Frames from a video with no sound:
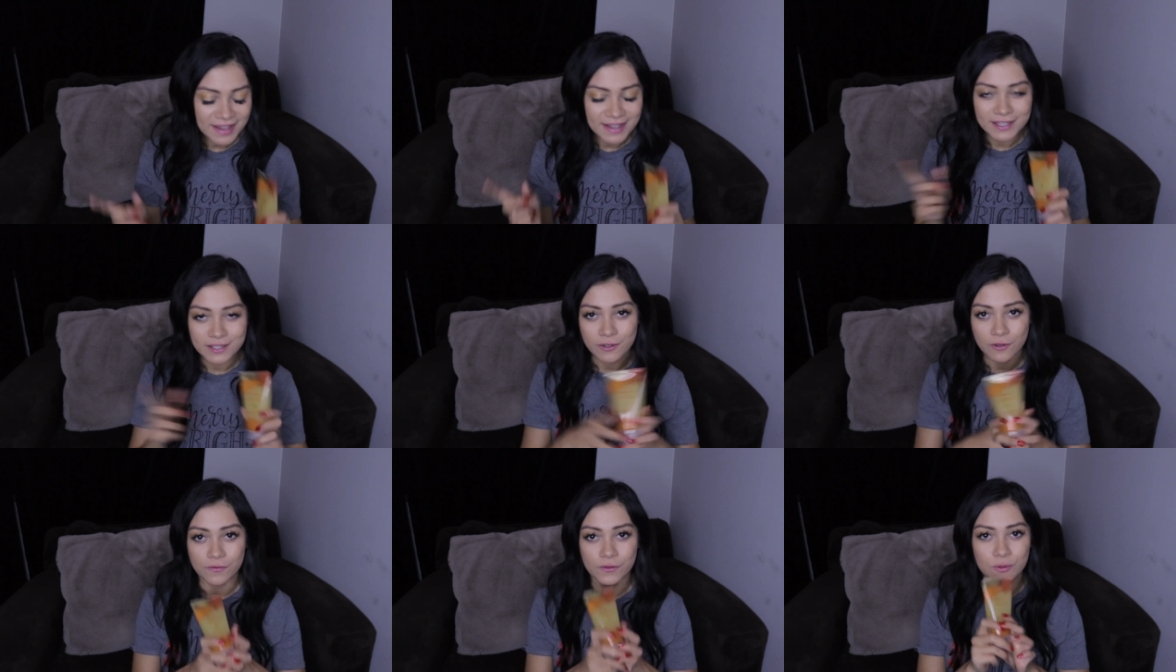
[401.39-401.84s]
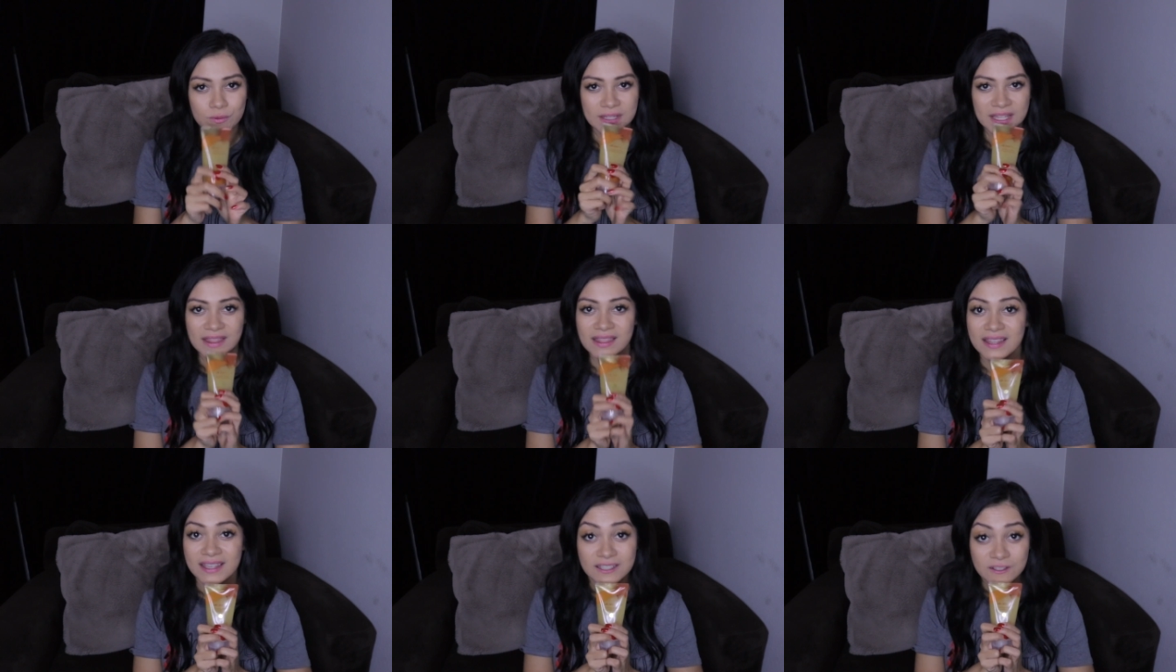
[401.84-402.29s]
So if you
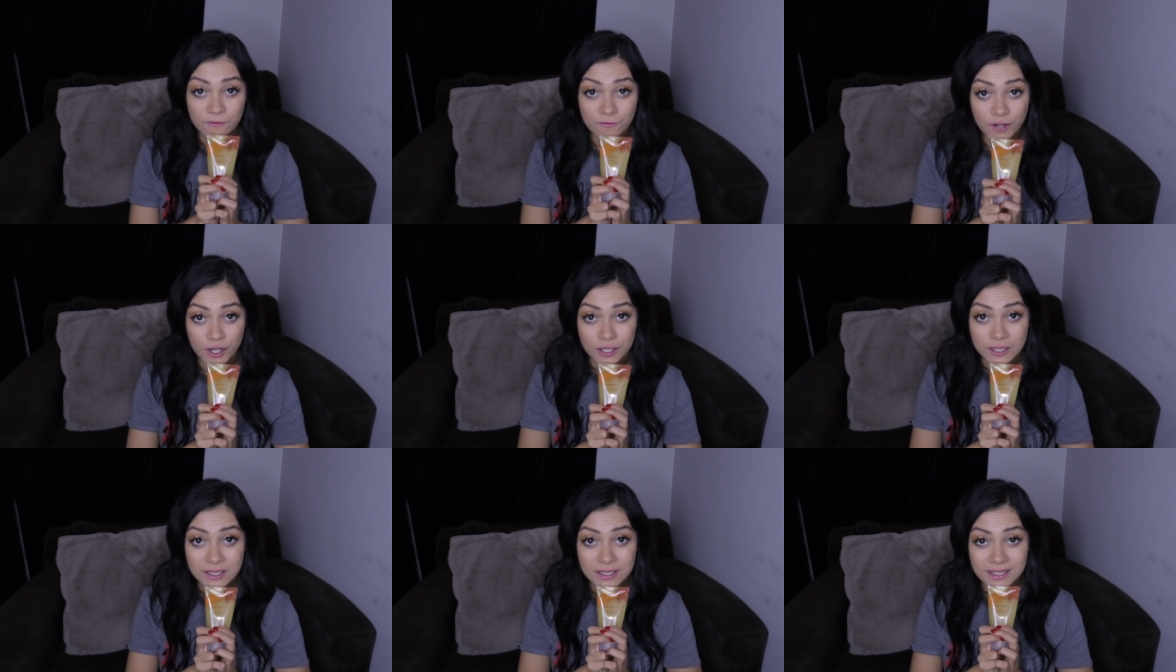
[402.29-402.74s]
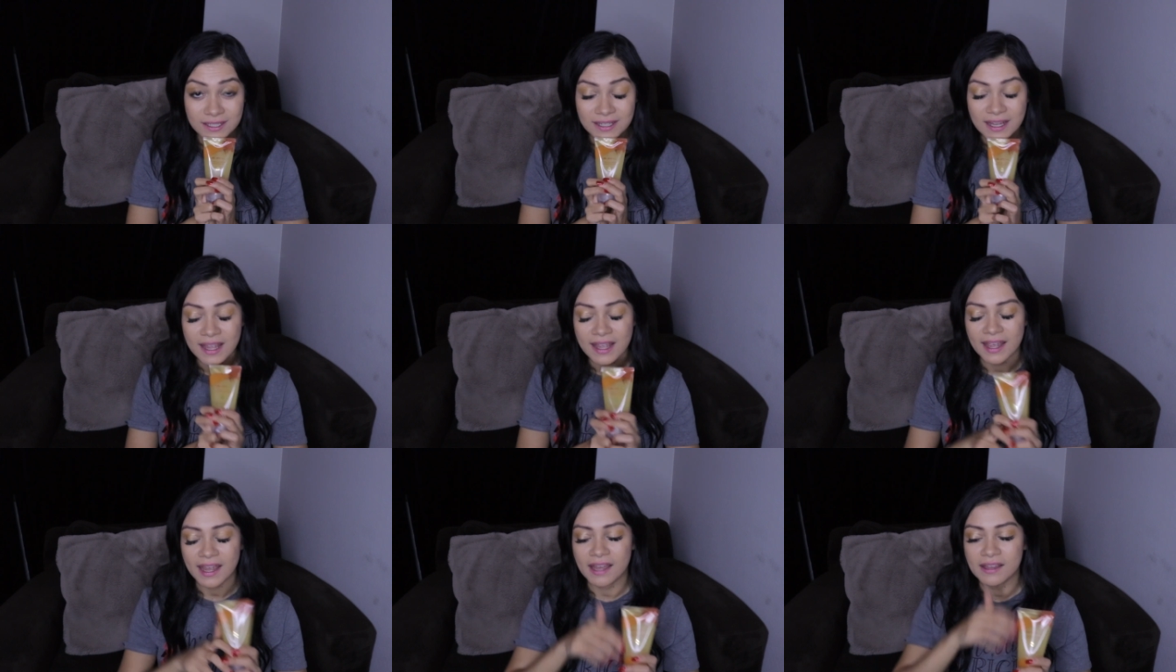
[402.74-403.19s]
did this first,
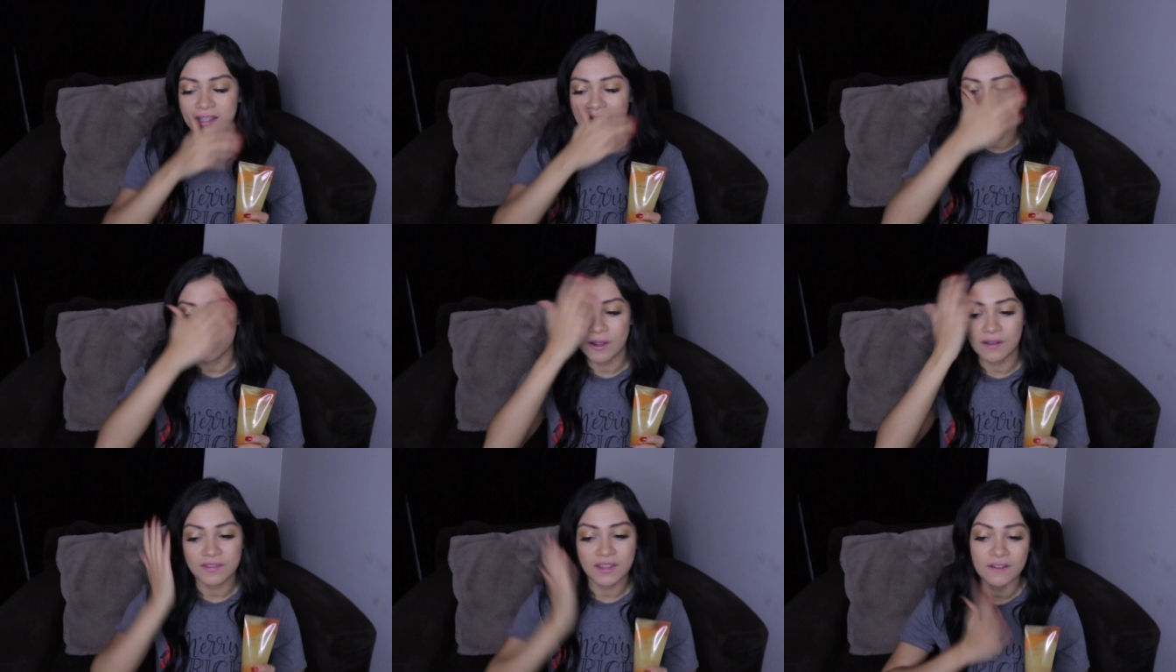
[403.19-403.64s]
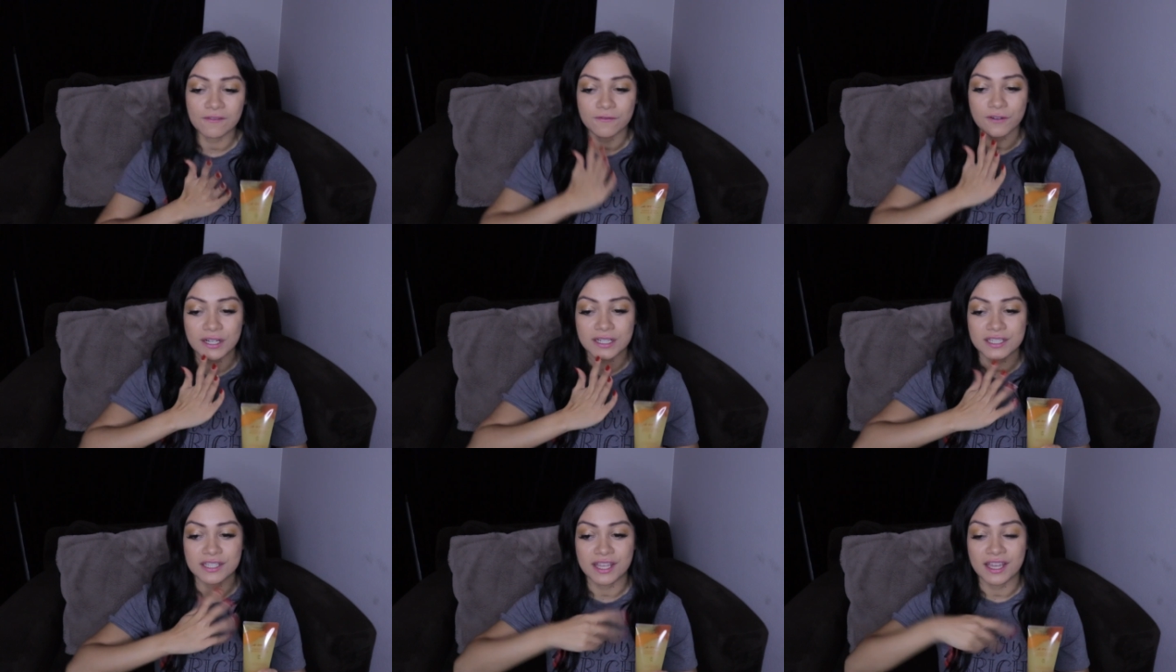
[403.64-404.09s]
and then you have that
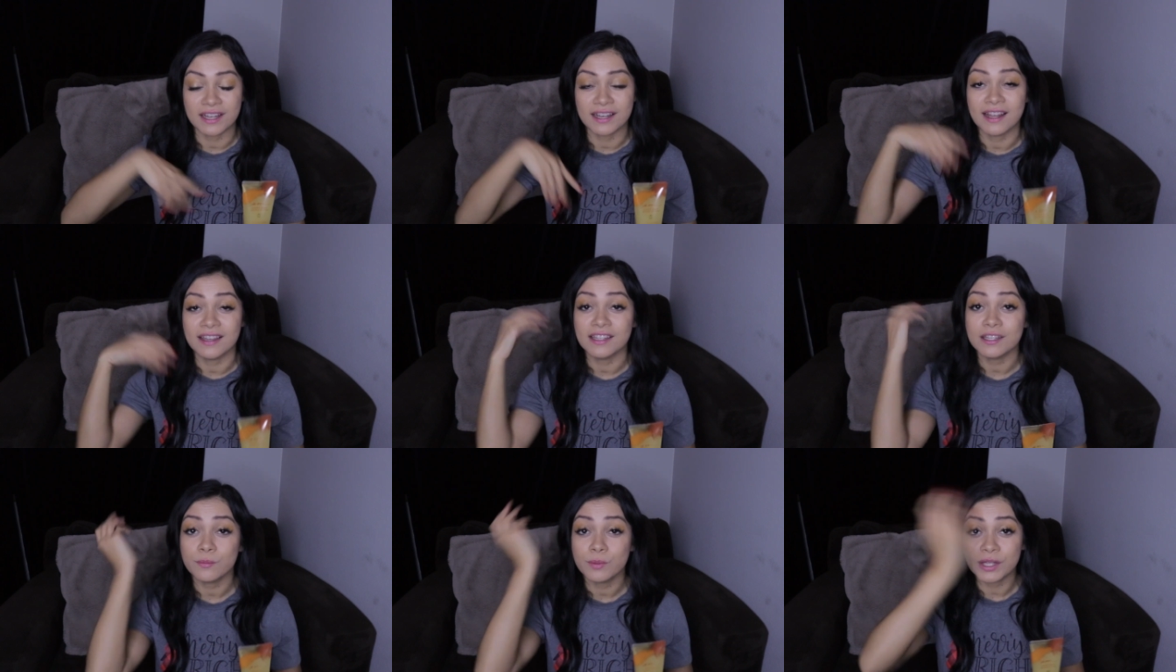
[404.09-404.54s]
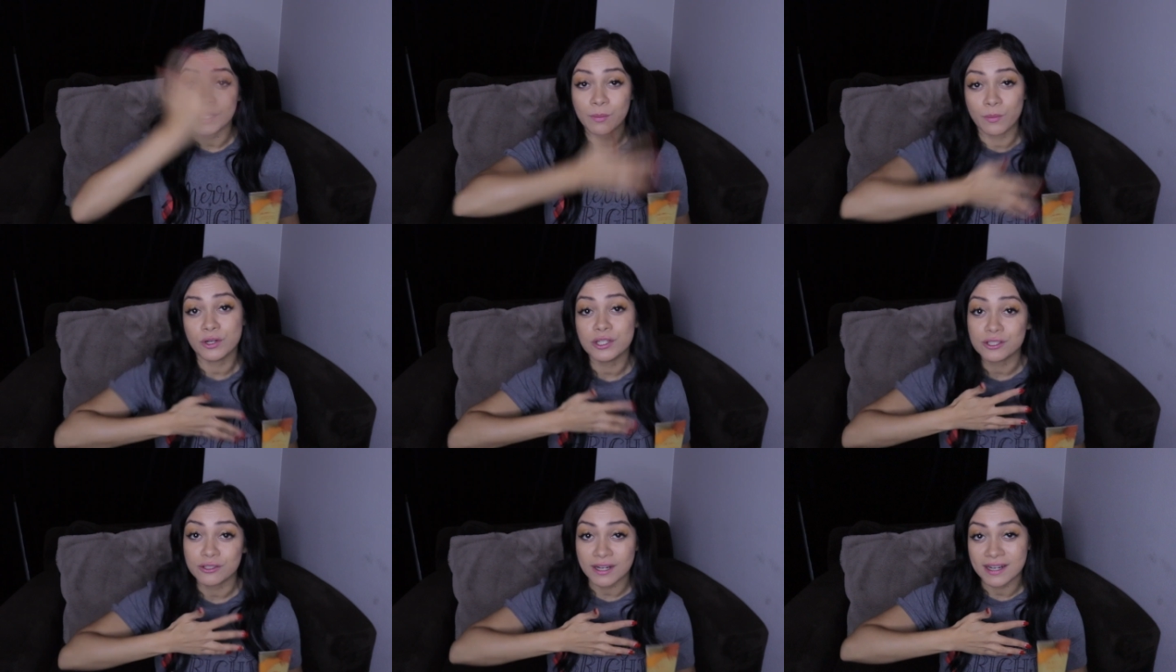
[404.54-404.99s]
fresh skin, and then you put that
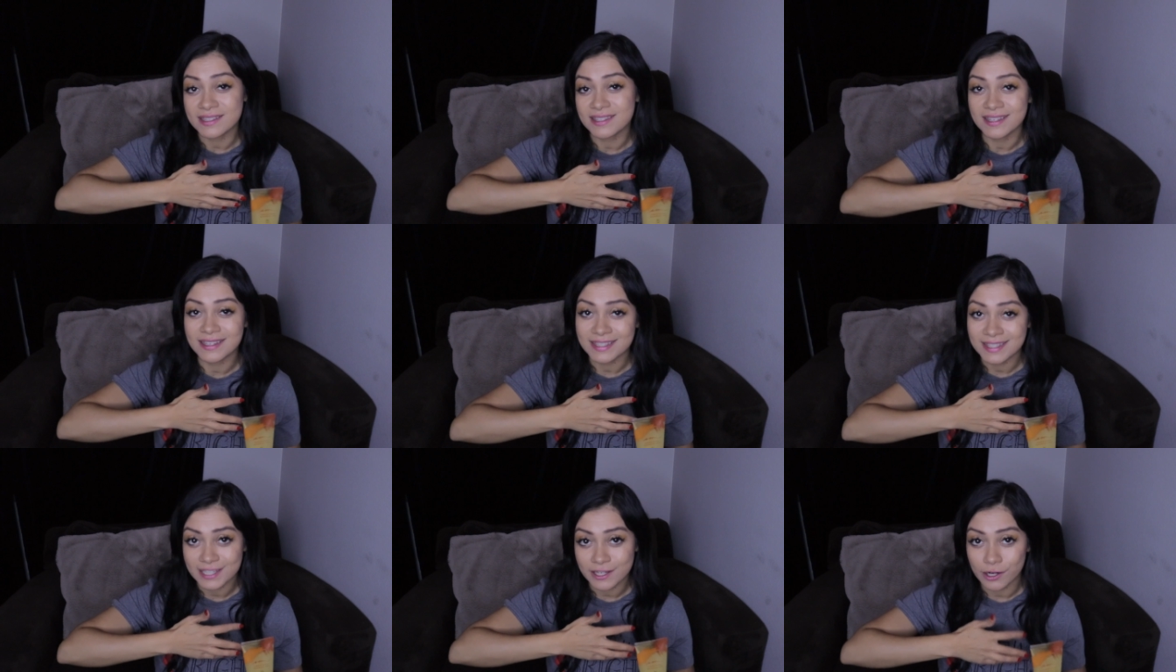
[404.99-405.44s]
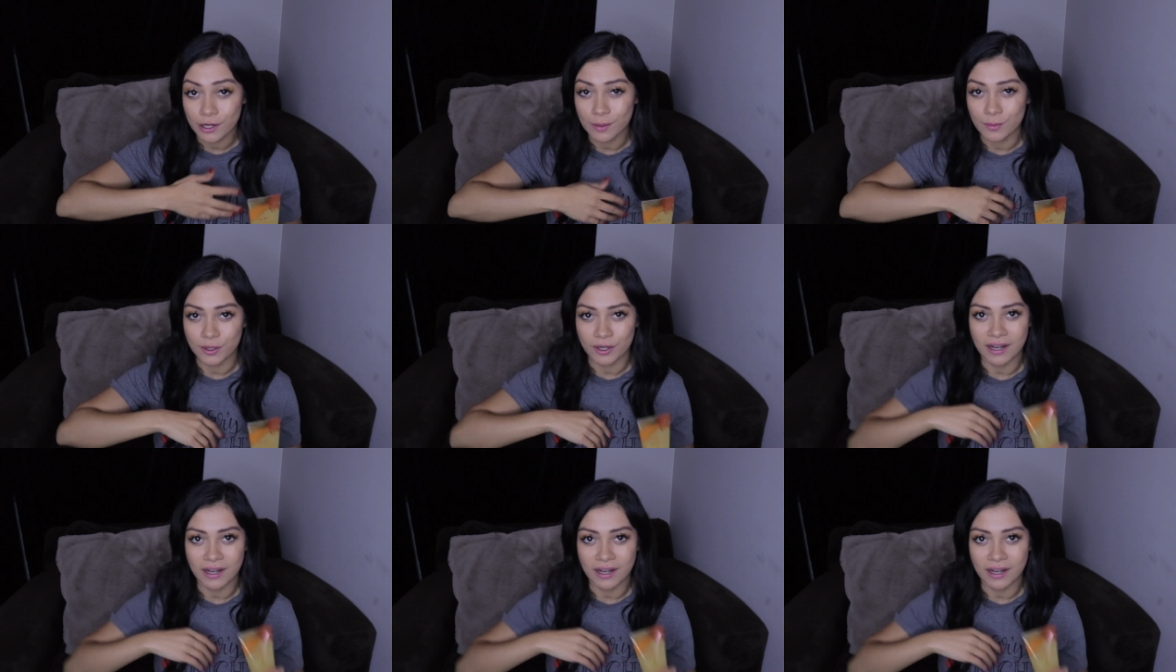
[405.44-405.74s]
moisturizing serum,